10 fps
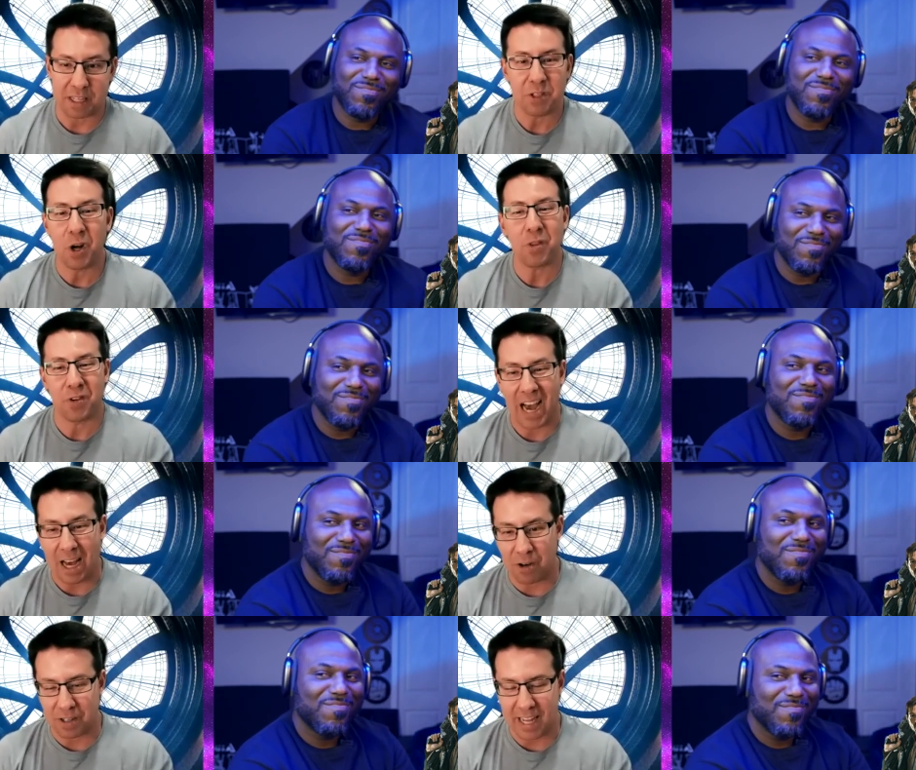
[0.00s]
Speaker 1: it. You know they're
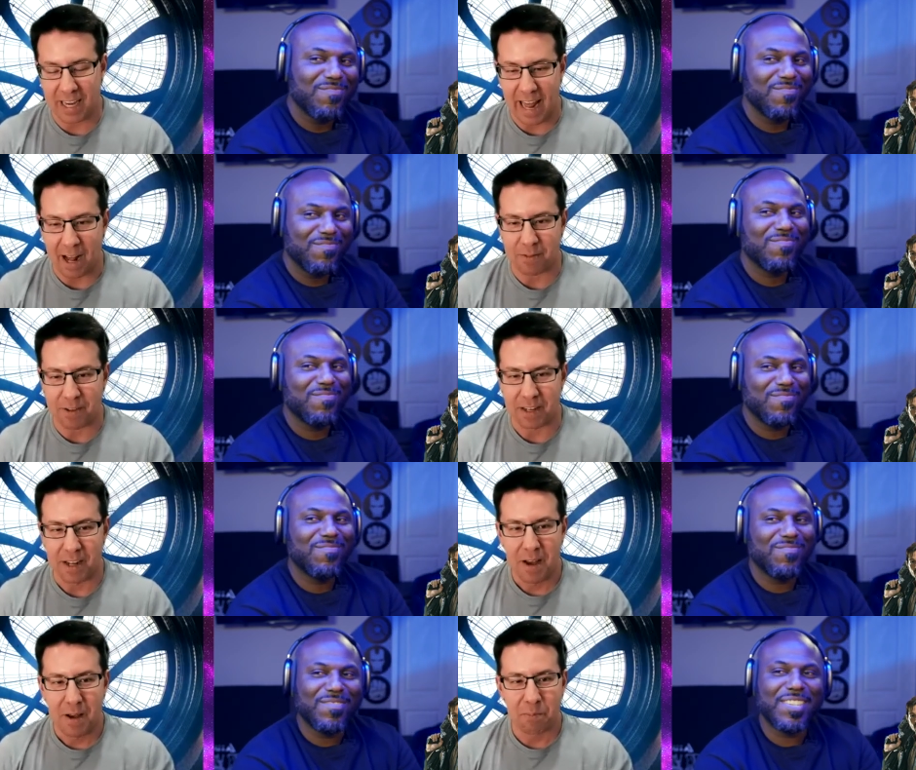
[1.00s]
not all getting out of it,
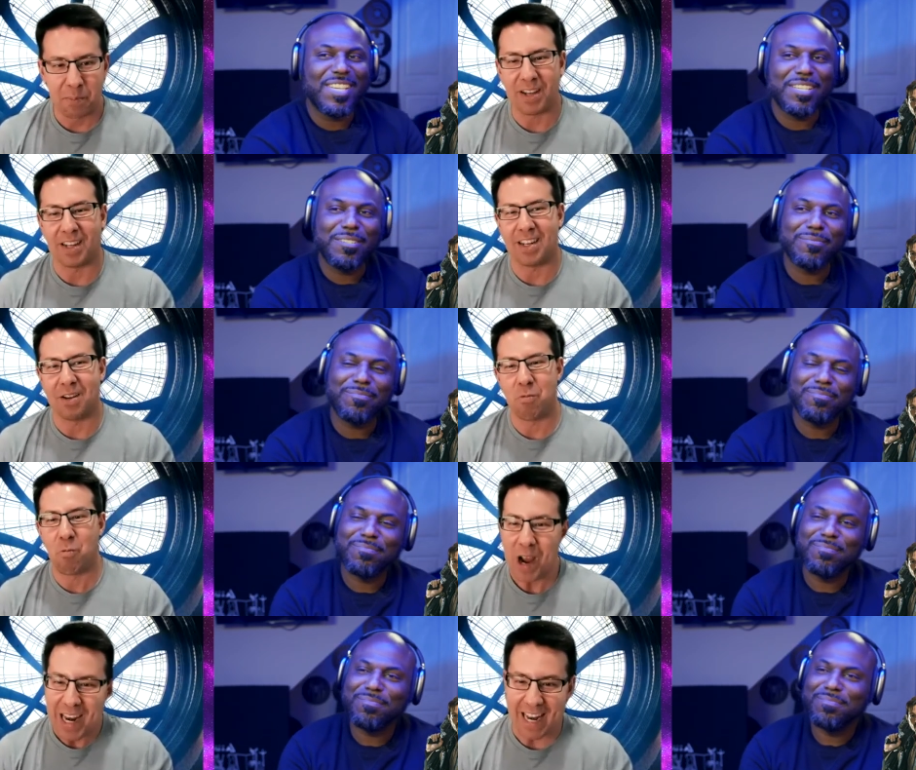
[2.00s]
mm, yeah. but
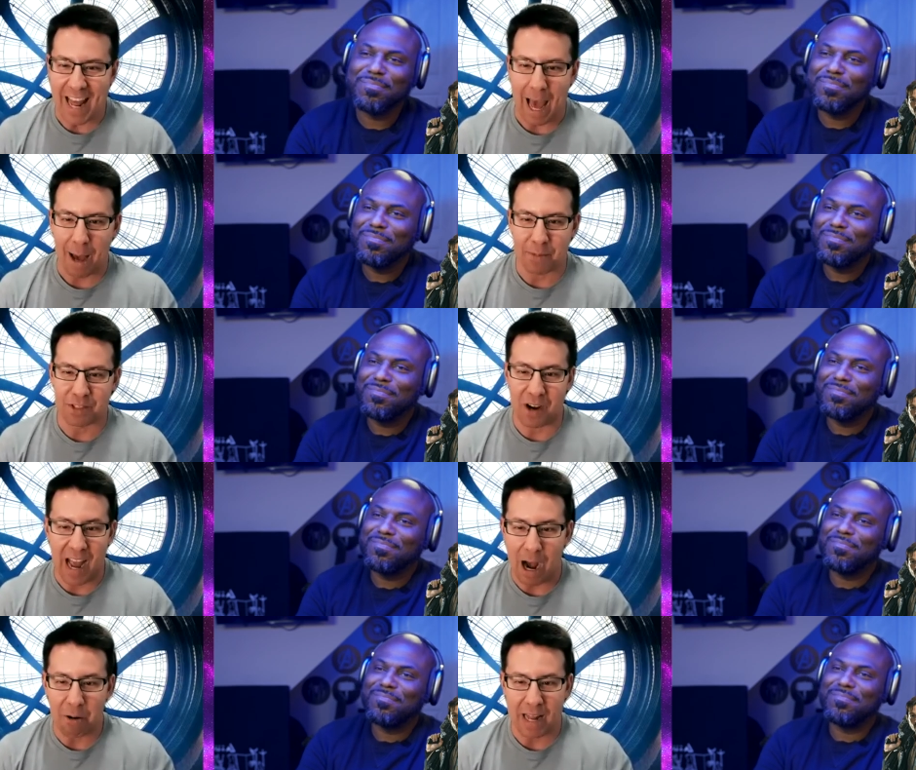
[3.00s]
when it happens
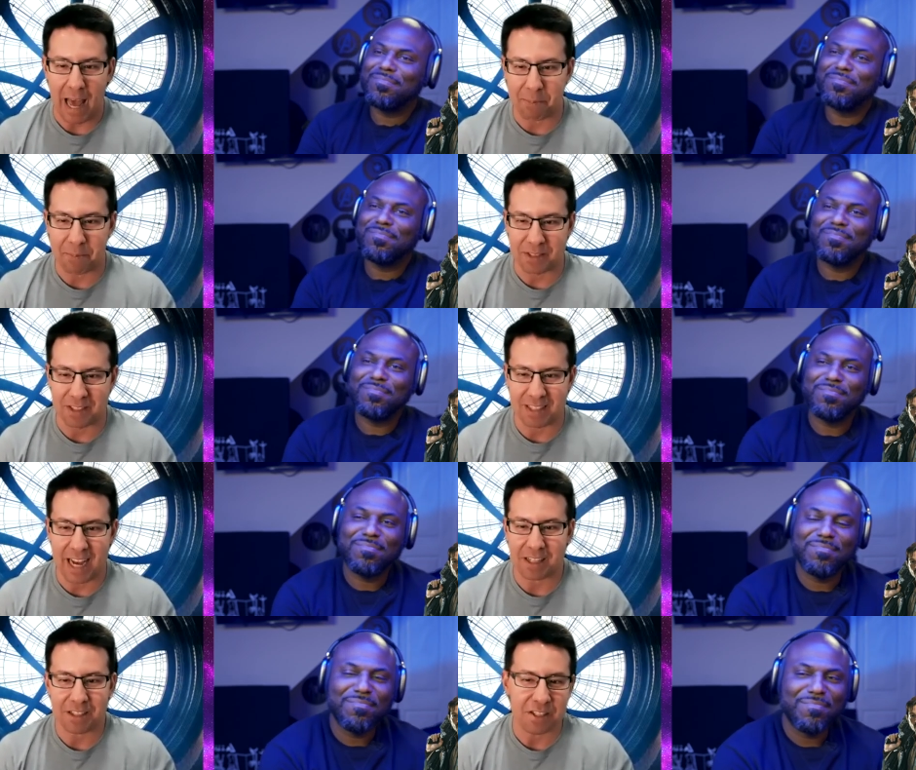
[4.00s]
or how it happens is
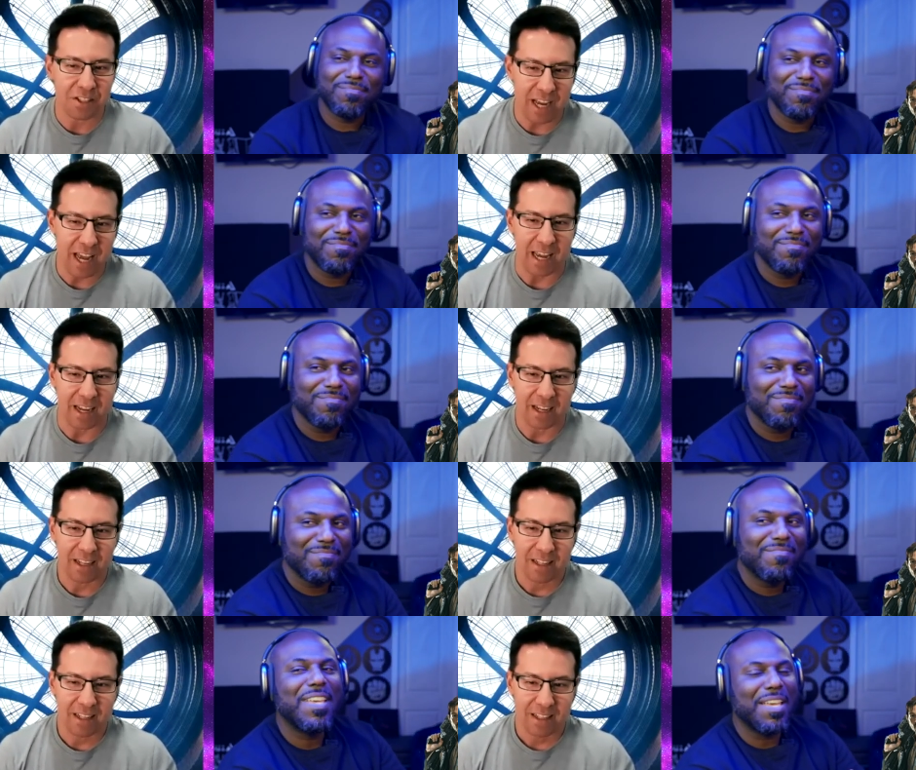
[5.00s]
not cliche.
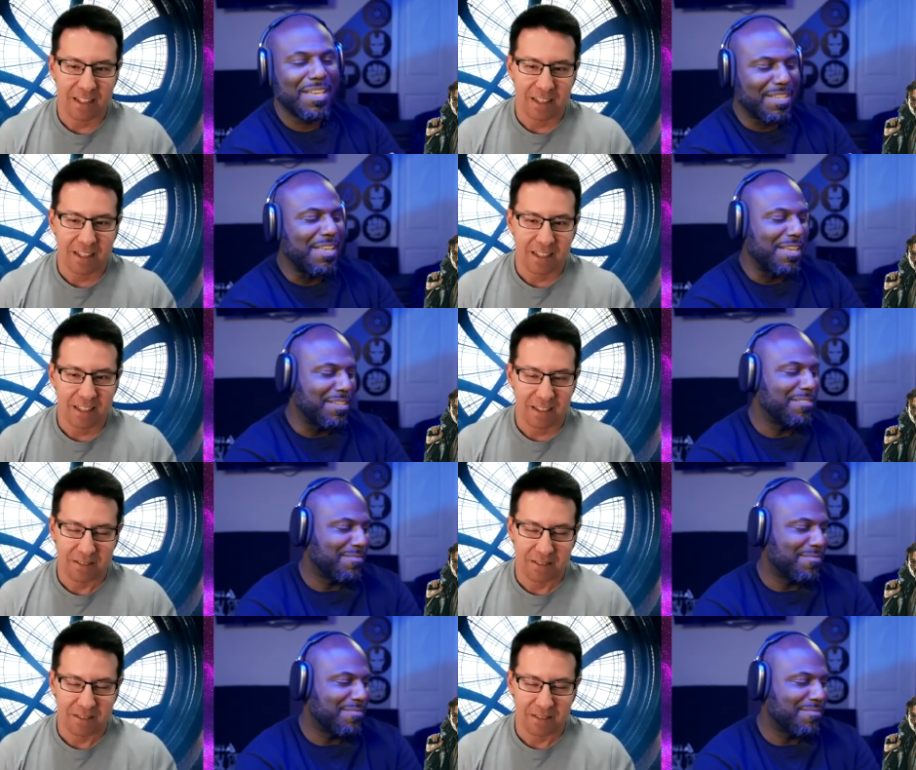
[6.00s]
Speaker 2: Yeah, yeah.